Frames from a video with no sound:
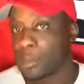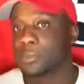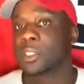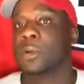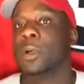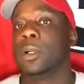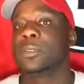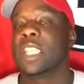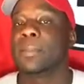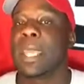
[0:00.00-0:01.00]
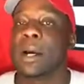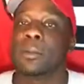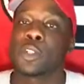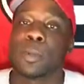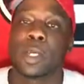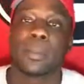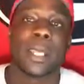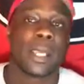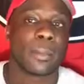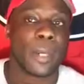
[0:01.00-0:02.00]
So, check me out. I'm Sporty
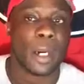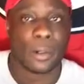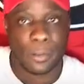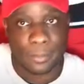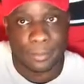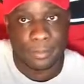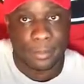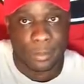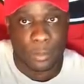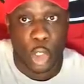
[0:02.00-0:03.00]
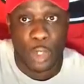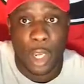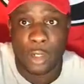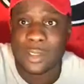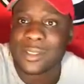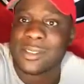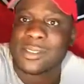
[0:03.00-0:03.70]
Black, I'm gone. Go Dawgs.